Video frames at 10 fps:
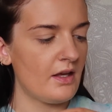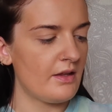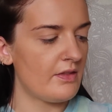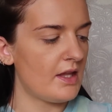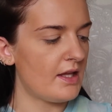
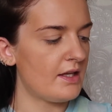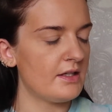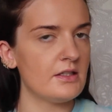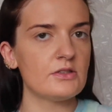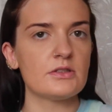And
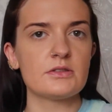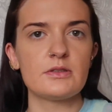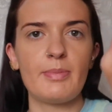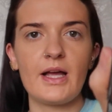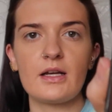then just
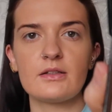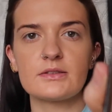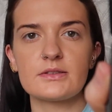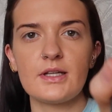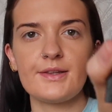the pan
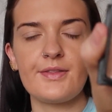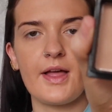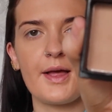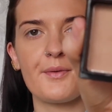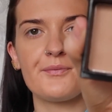looks like that.